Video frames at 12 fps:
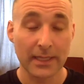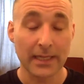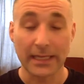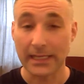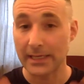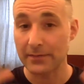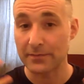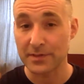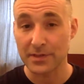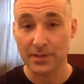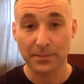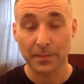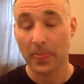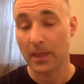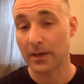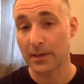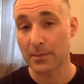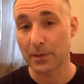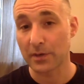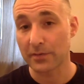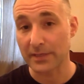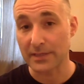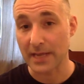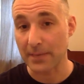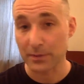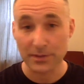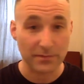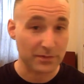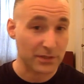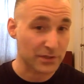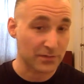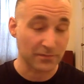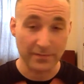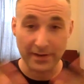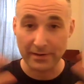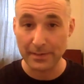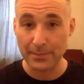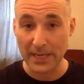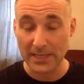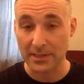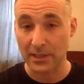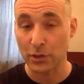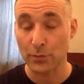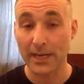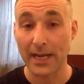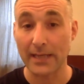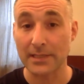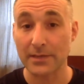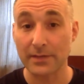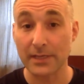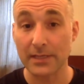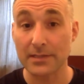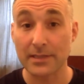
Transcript: He gives a number of examples of just very basic human activities,